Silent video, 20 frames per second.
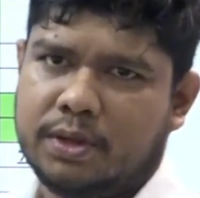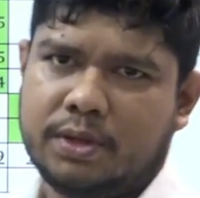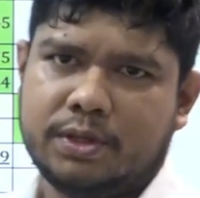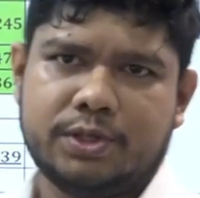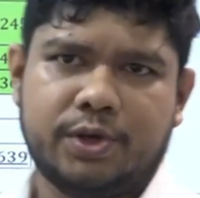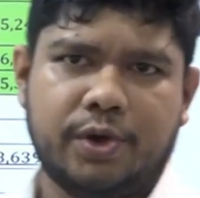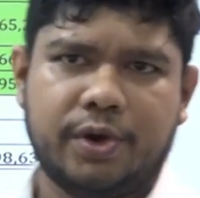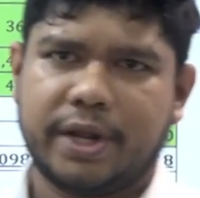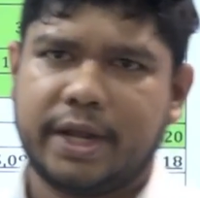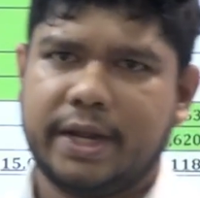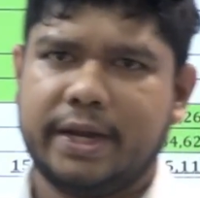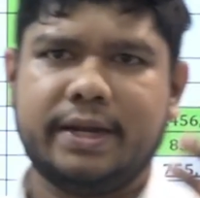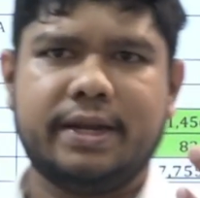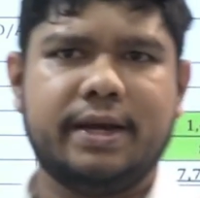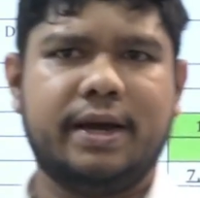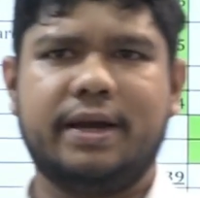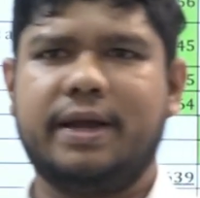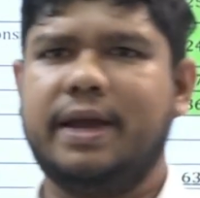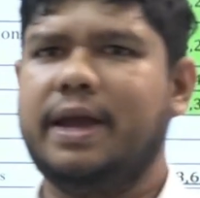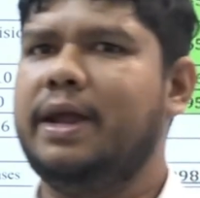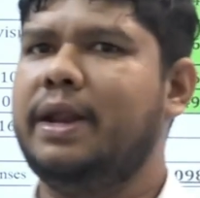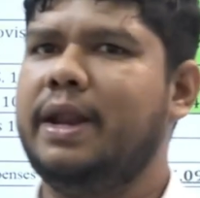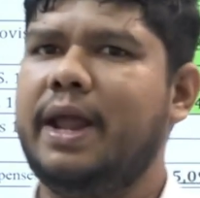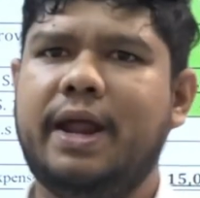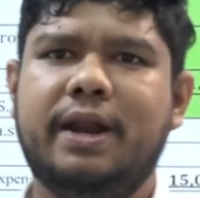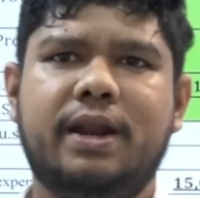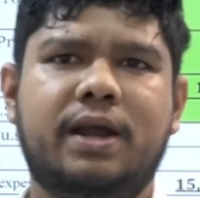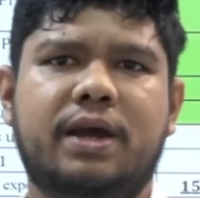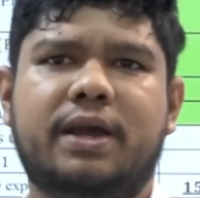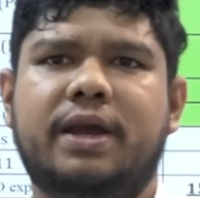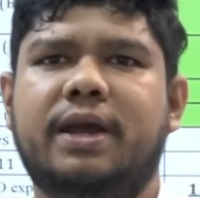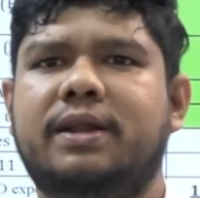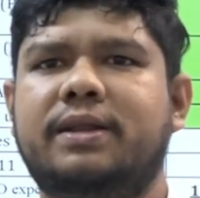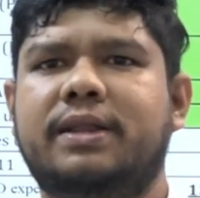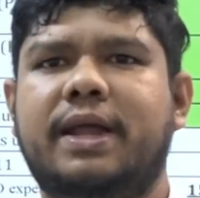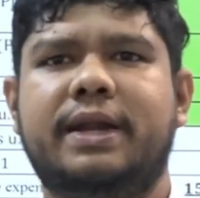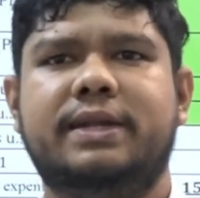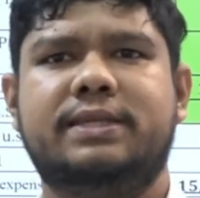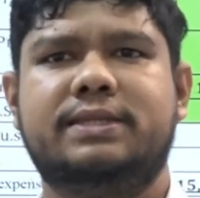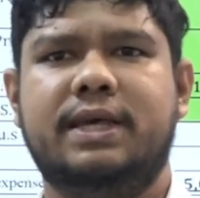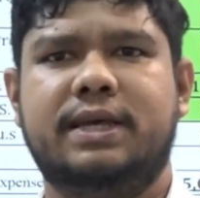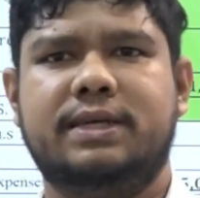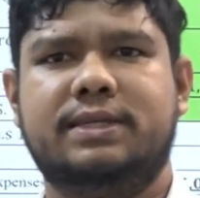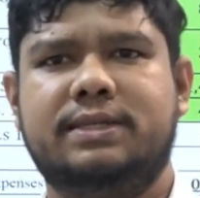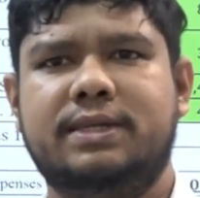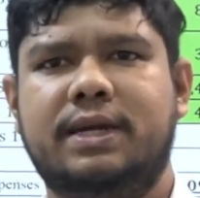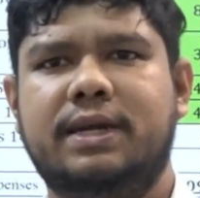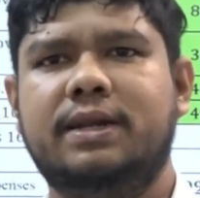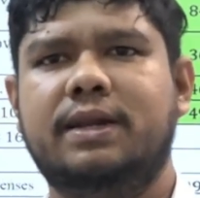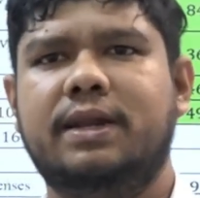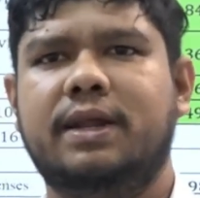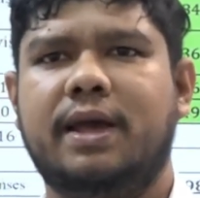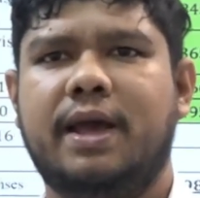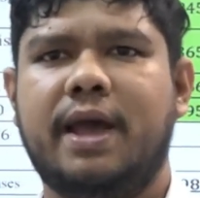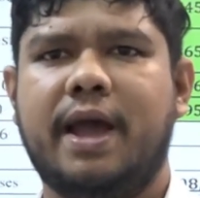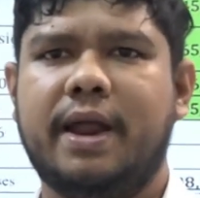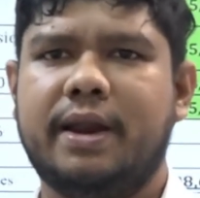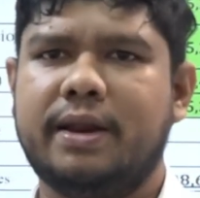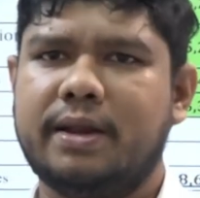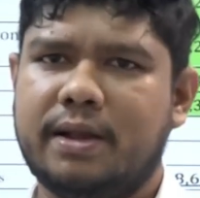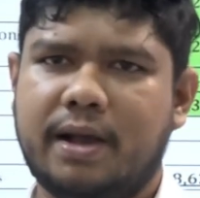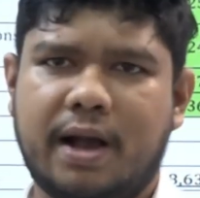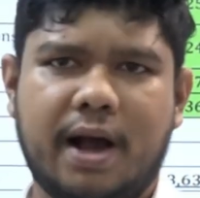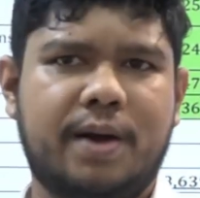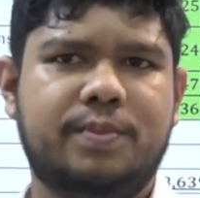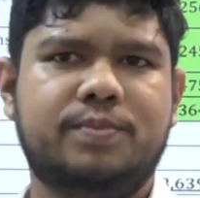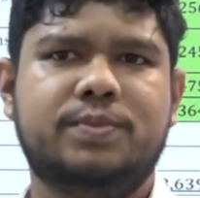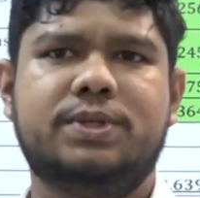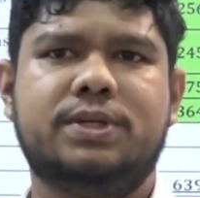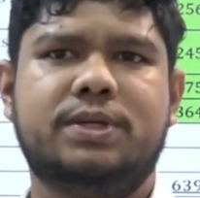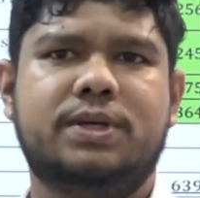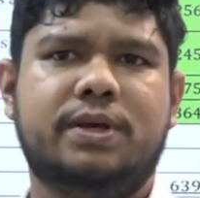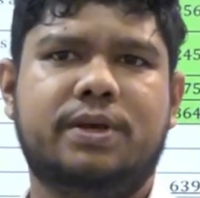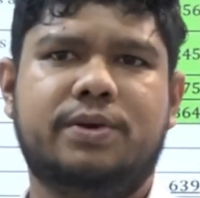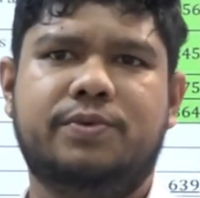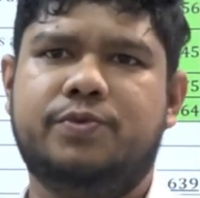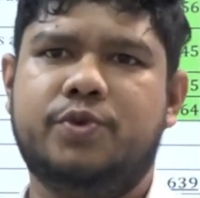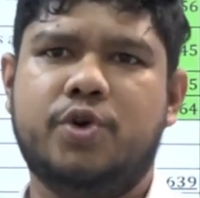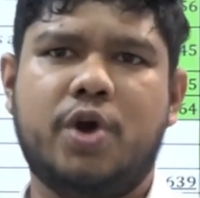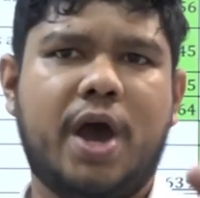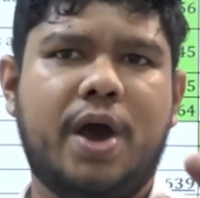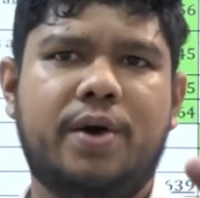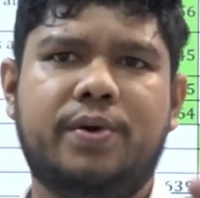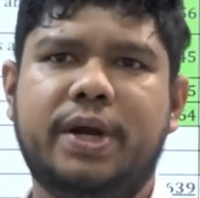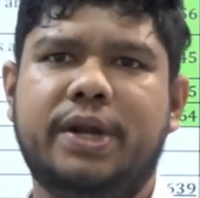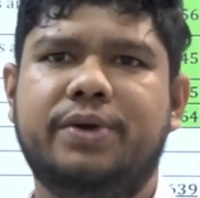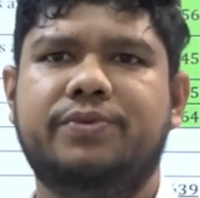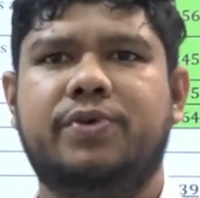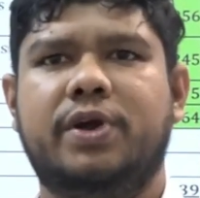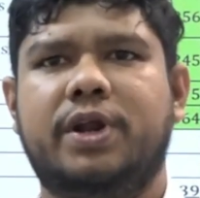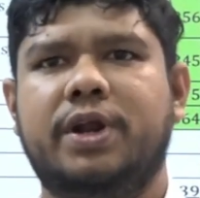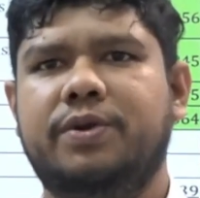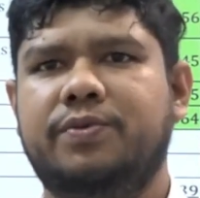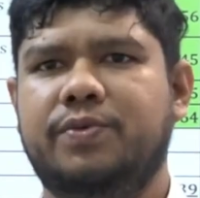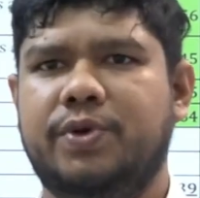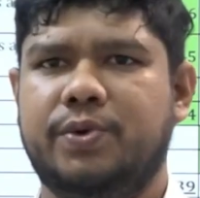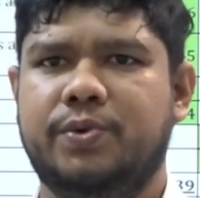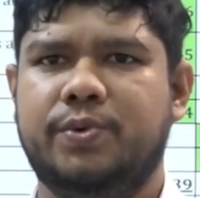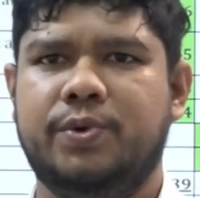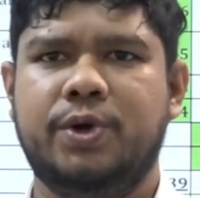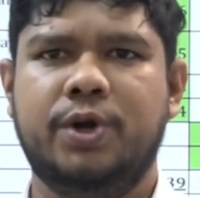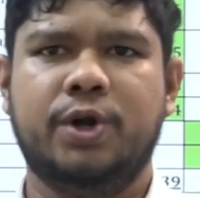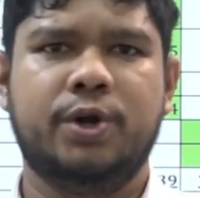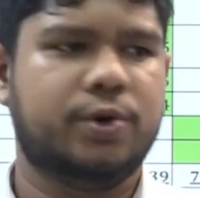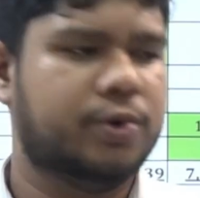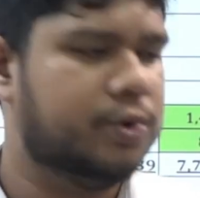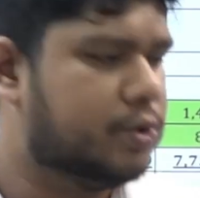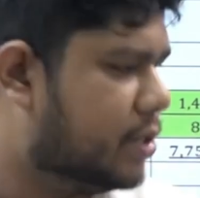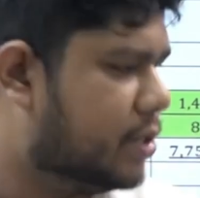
So read again and again that section and comes if you have a different view to